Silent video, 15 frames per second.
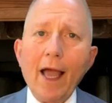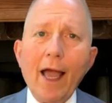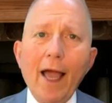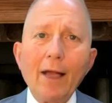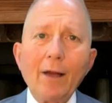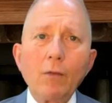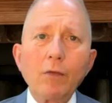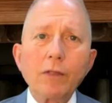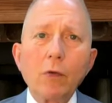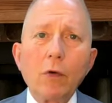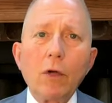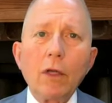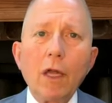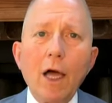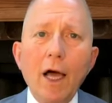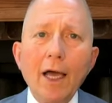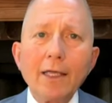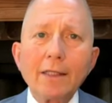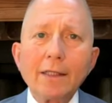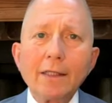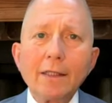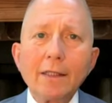and it was all
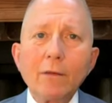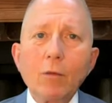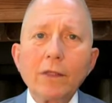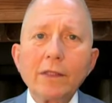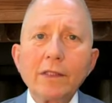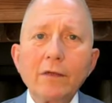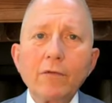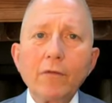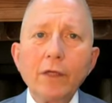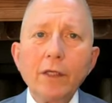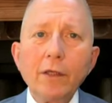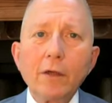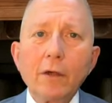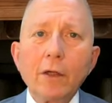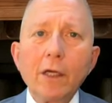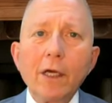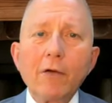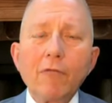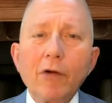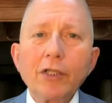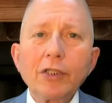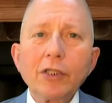lies. It wasn't real.
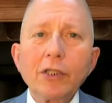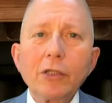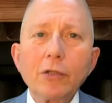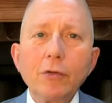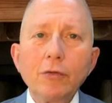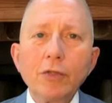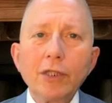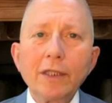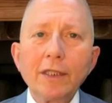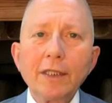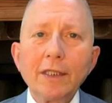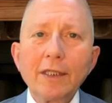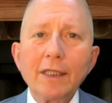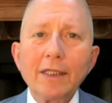Russian collusion didn't